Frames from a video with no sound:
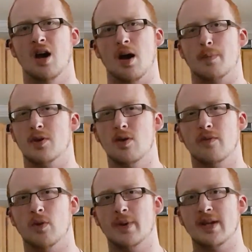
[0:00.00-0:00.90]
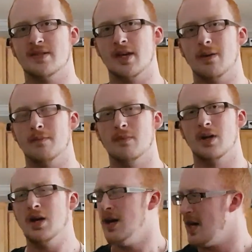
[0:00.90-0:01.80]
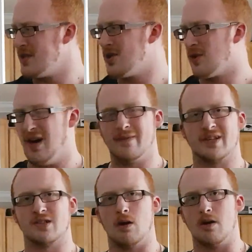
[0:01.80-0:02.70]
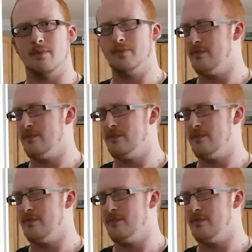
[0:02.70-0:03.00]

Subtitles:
a beautiful PC is your graphics card.